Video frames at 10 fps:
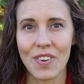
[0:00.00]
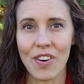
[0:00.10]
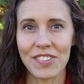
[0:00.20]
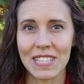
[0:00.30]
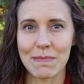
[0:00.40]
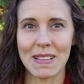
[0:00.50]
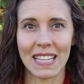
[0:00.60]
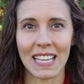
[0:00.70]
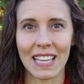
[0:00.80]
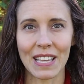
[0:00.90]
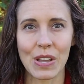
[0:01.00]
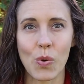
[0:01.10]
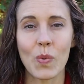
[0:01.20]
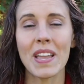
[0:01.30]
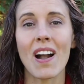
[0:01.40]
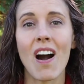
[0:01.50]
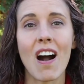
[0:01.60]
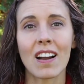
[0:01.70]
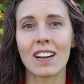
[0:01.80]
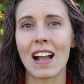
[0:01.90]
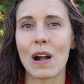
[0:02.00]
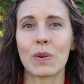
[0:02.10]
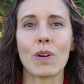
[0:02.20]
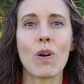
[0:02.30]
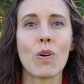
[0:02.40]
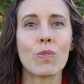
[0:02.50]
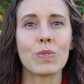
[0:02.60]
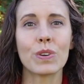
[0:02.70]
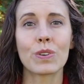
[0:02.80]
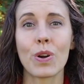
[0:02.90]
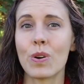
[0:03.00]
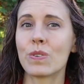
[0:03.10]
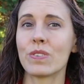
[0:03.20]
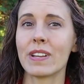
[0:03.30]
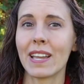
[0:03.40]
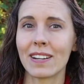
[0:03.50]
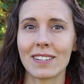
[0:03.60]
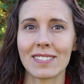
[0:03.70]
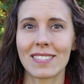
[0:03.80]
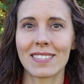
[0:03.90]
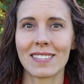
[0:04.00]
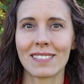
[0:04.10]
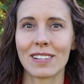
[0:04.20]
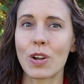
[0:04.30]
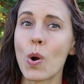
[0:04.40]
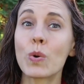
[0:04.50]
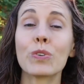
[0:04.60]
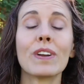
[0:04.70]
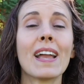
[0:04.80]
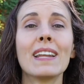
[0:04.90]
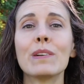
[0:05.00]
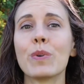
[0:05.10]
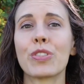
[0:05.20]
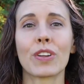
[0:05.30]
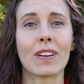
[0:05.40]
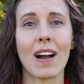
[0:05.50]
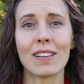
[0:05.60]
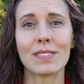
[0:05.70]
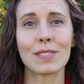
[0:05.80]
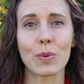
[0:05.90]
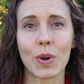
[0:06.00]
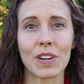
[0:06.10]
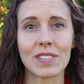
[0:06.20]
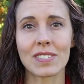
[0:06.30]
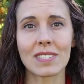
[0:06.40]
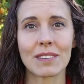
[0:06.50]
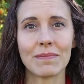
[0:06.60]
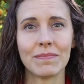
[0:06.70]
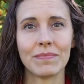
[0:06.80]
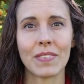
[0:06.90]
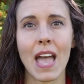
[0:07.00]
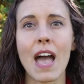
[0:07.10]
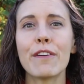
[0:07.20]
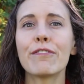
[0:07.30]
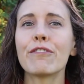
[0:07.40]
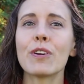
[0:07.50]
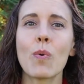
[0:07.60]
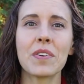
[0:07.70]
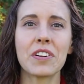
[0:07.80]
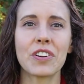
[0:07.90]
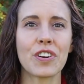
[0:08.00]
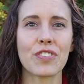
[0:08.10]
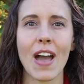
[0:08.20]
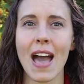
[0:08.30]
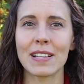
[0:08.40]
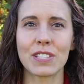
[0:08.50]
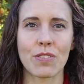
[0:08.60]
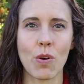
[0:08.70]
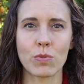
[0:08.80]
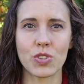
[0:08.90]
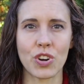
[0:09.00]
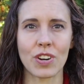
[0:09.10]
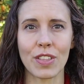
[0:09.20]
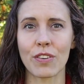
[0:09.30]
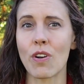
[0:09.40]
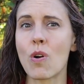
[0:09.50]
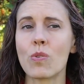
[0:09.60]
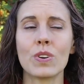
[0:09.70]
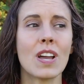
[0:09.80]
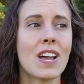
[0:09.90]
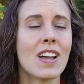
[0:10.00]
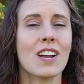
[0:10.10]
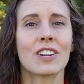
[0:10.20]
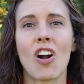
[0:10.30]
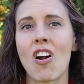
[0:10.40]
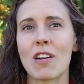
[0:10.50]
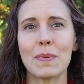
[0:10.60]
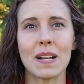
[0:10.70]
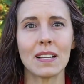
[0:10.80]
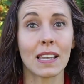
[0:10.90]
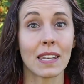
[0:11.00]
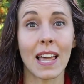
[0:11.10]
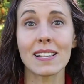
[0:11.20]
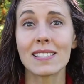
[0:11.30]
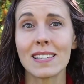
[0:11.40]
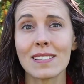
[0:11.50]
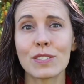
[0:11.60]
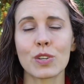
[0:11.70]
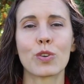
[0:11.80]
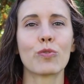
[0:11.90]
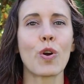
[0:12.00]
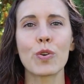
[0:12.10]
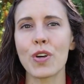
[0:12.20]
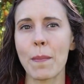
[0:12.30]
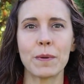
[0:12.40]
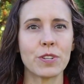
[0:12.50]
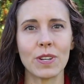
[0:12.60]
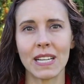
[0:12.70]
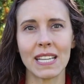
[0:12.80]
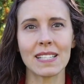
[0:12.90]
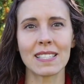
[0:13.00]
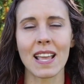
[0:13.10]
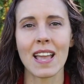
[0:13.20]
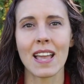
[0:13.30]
Ultimately, we are our own co-creators, co-creating with God's source. Everyone on earth has their own journey, their own karma, lessons, growth opportunities,